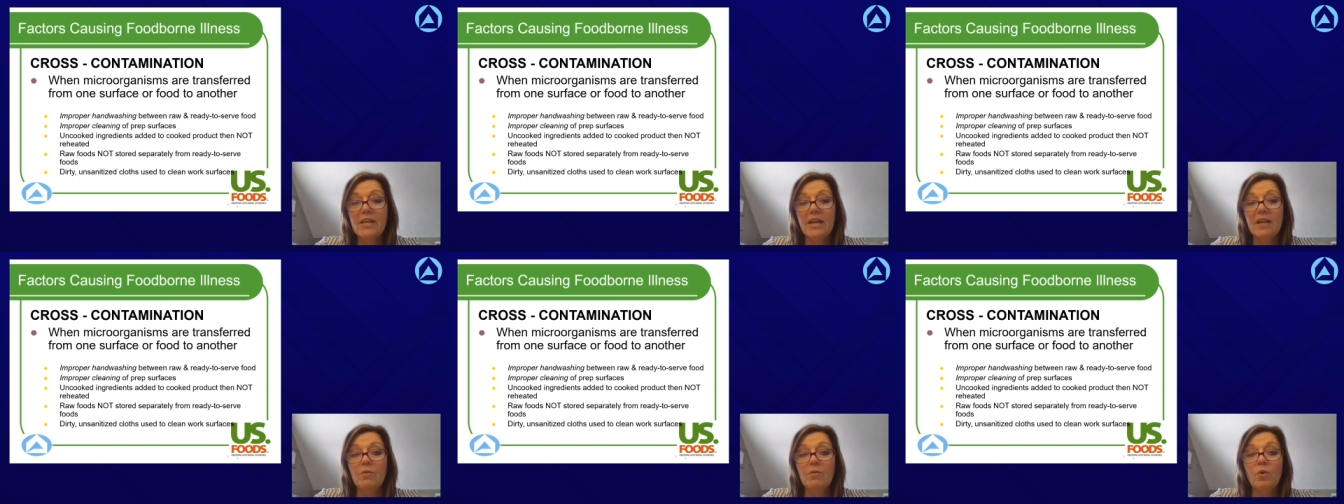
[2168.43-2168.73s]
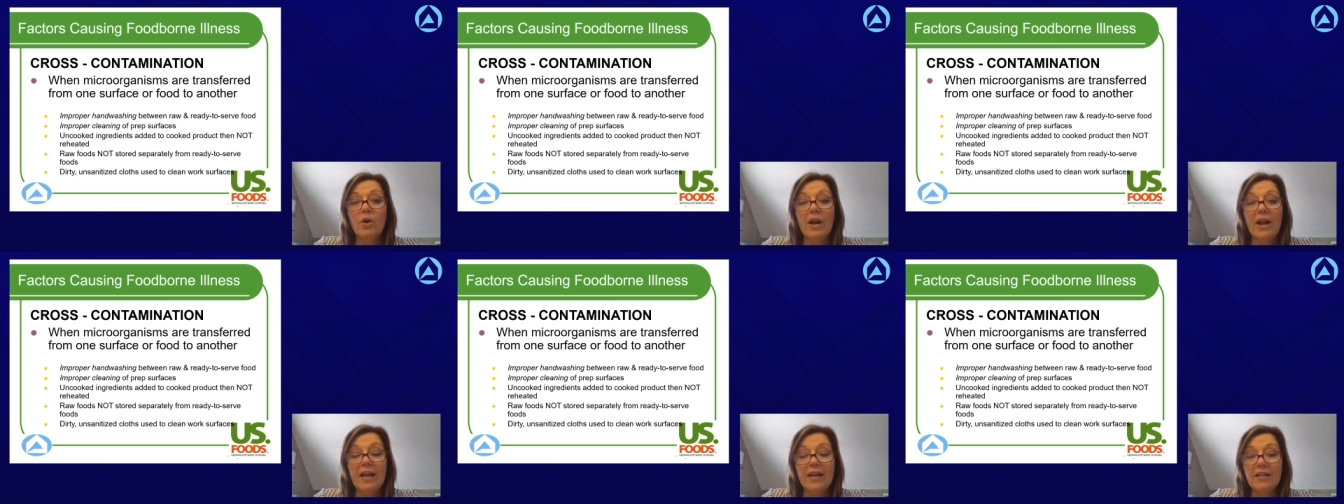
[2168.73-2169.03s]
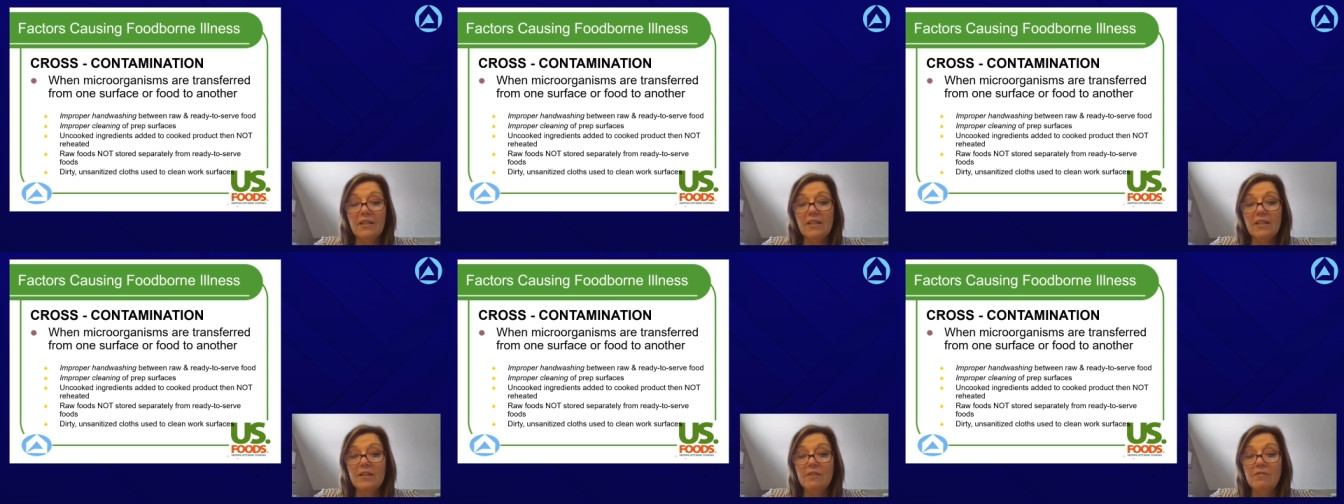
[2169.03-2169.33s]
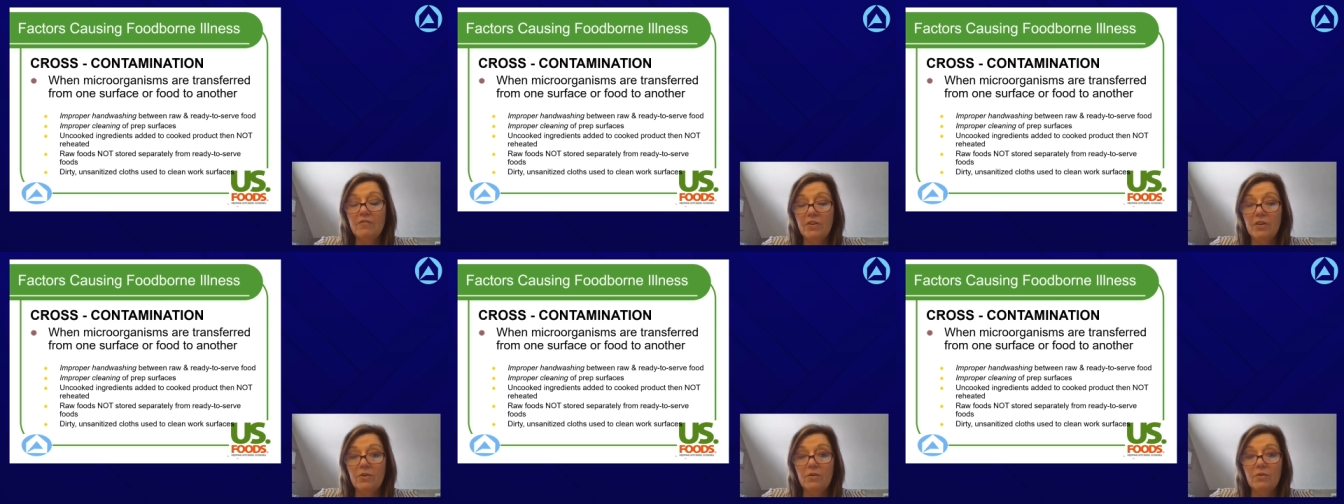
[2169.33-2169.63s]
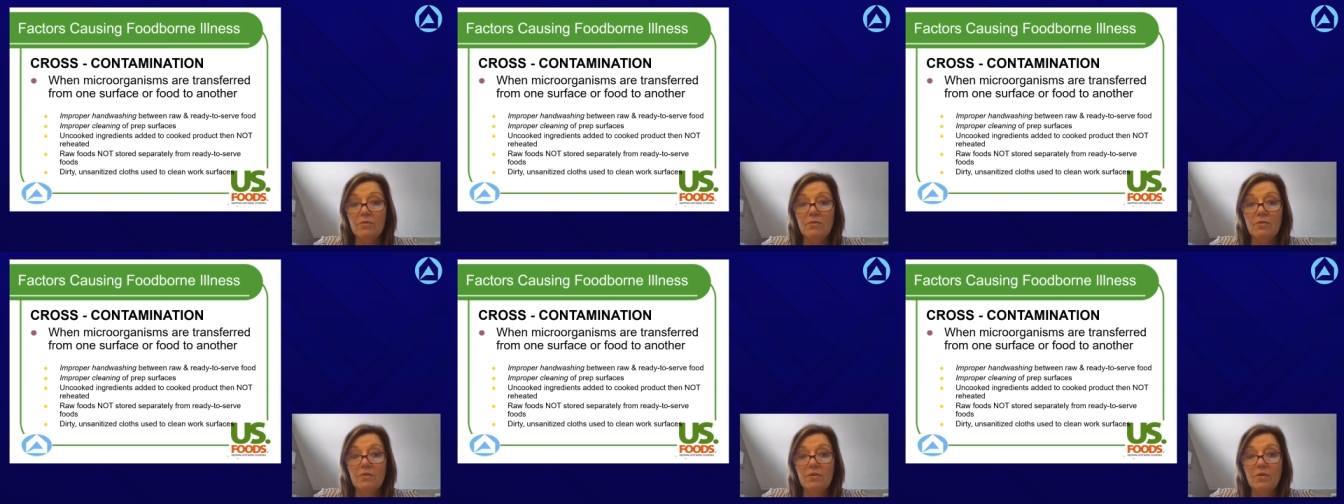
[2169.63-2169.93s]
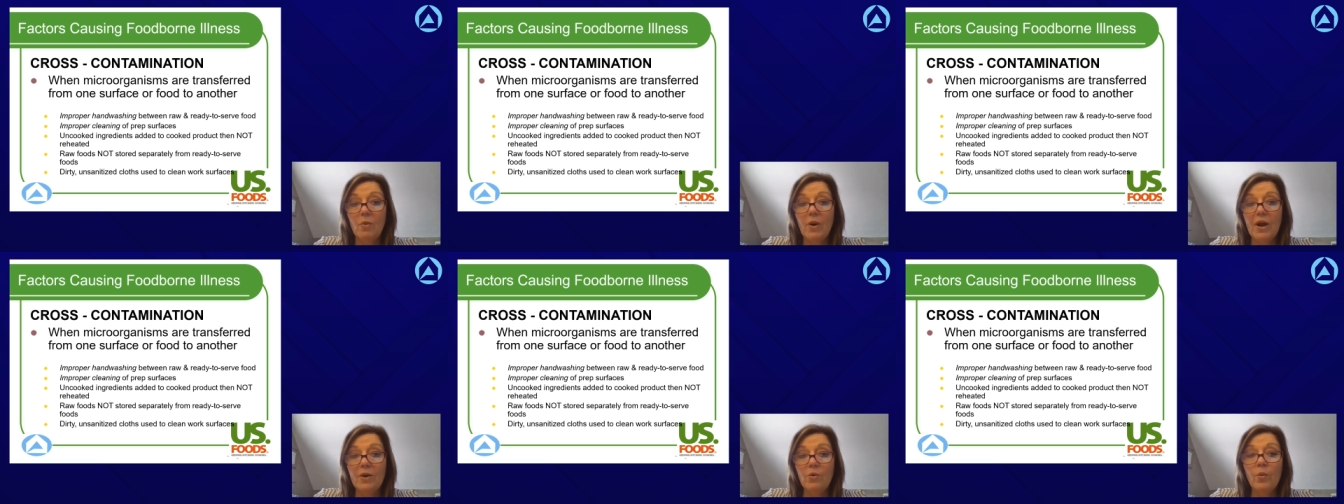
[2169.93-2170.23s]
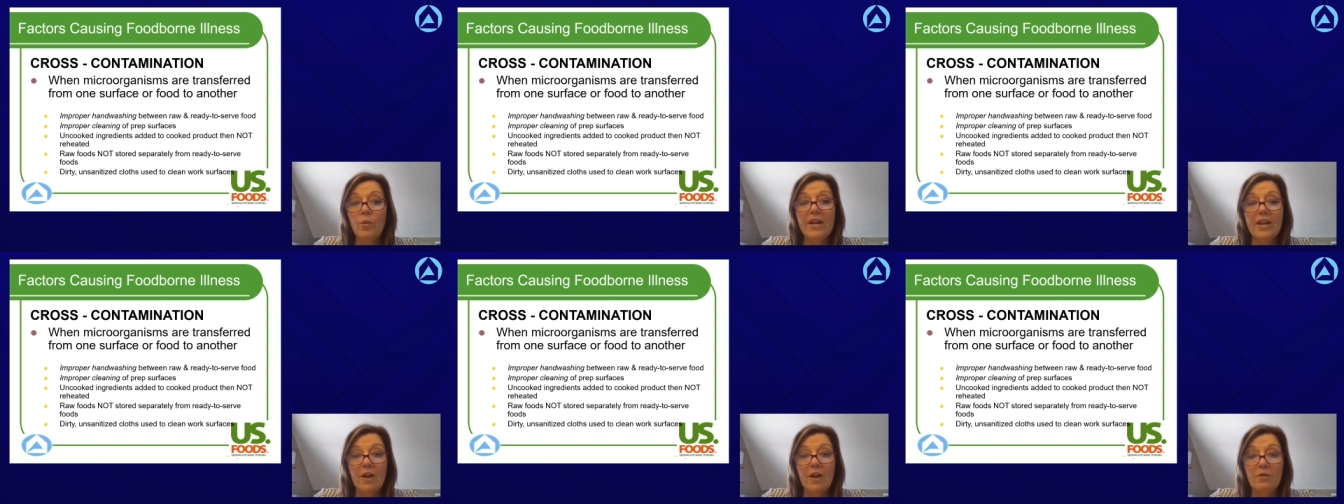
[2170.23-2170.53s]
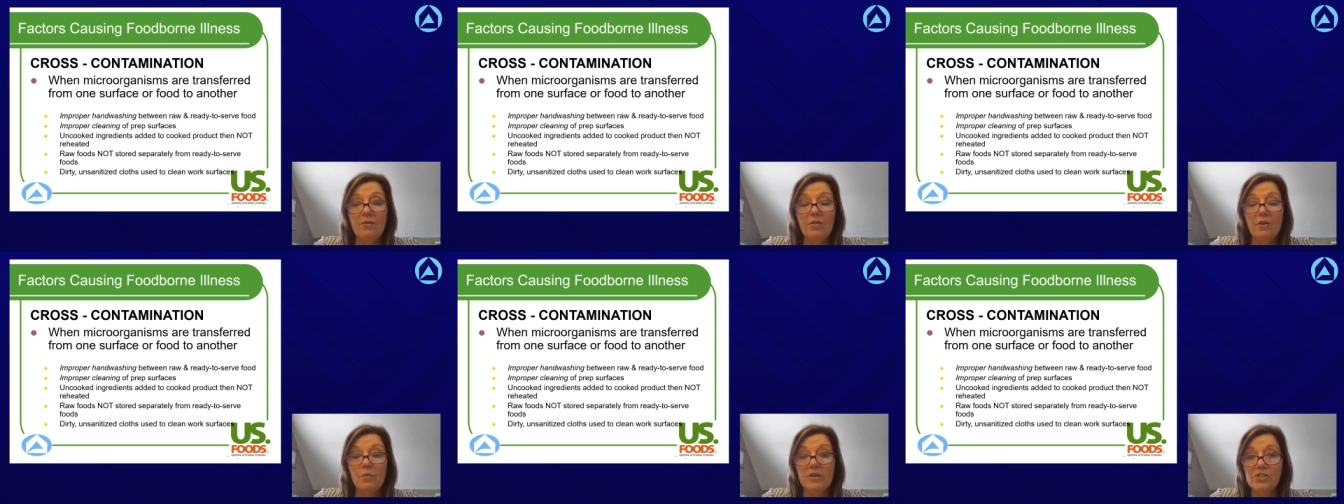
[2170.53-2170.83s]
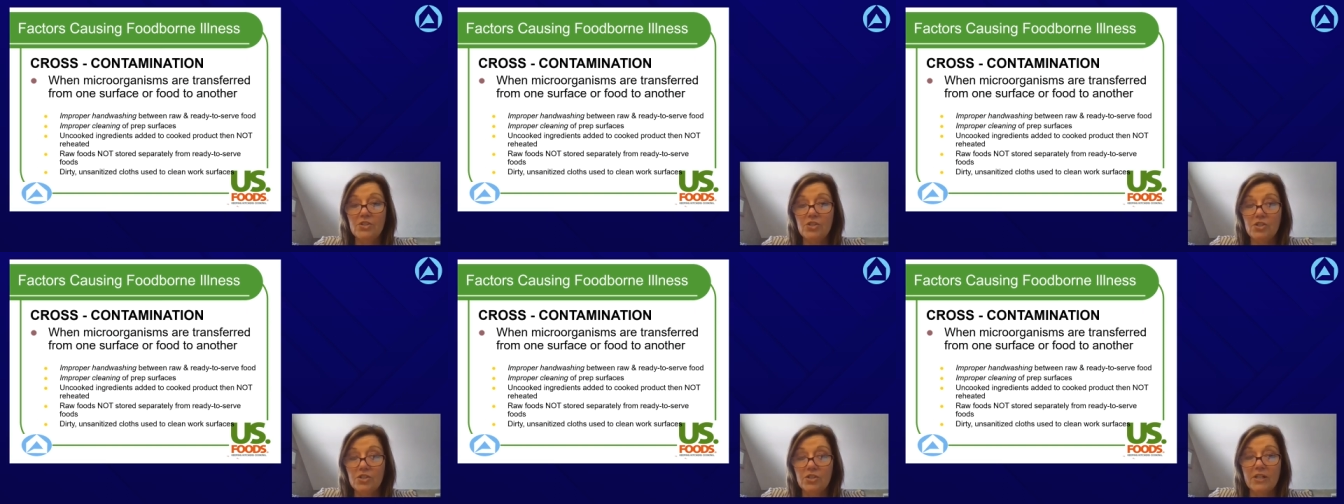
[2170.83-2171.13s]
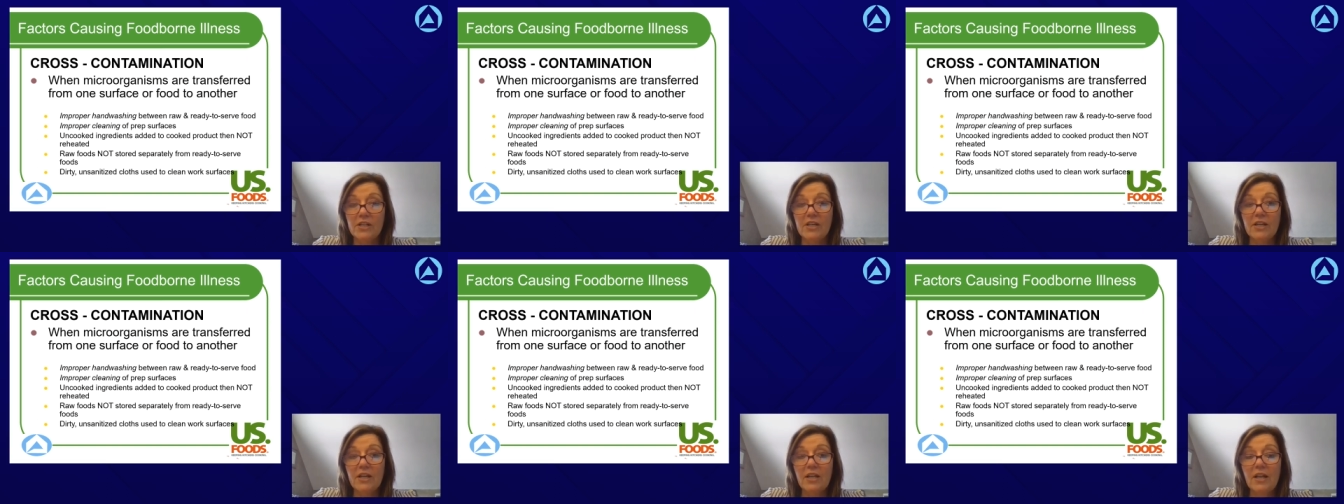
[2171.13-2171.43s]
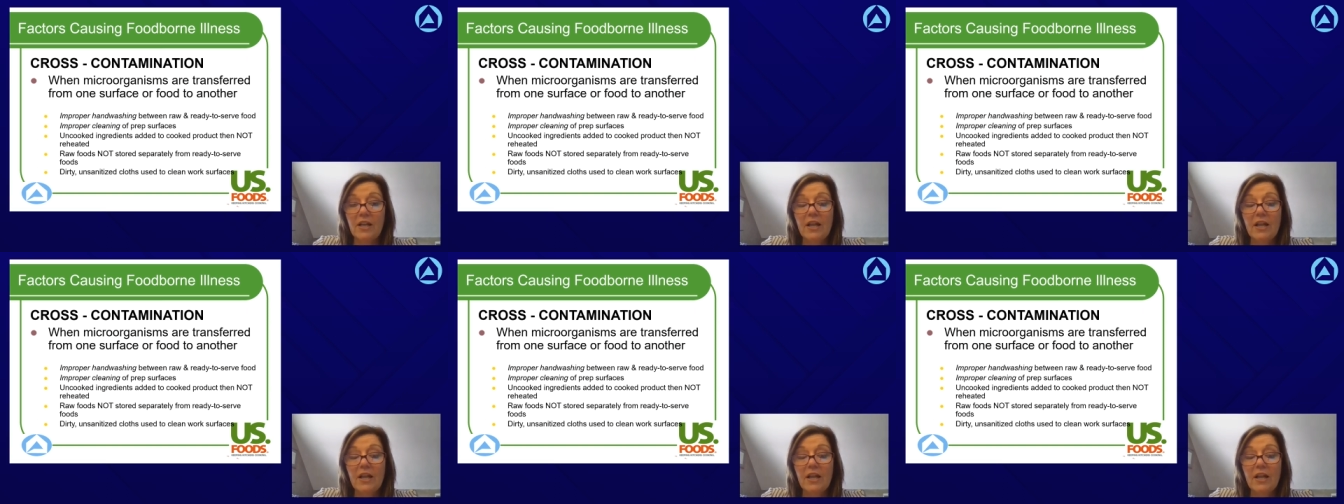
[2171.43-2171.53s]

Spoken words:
and we're handling food the way we know that we should.